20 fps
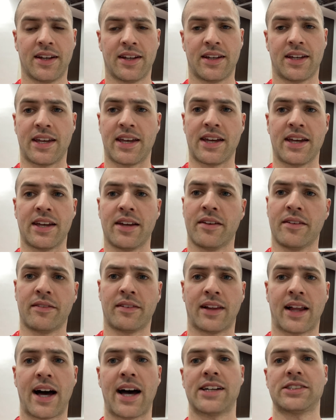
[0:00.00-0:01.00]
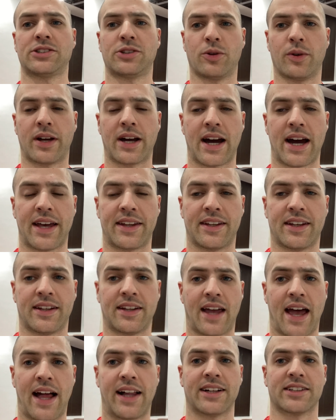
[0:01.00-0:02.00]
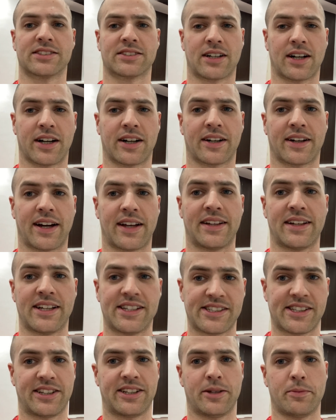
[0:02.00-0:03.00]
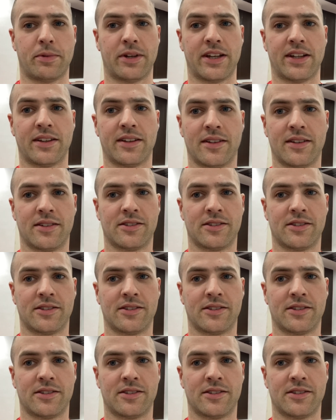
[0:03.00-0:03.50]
He lost to a guy that Alex Cartwright easily beat.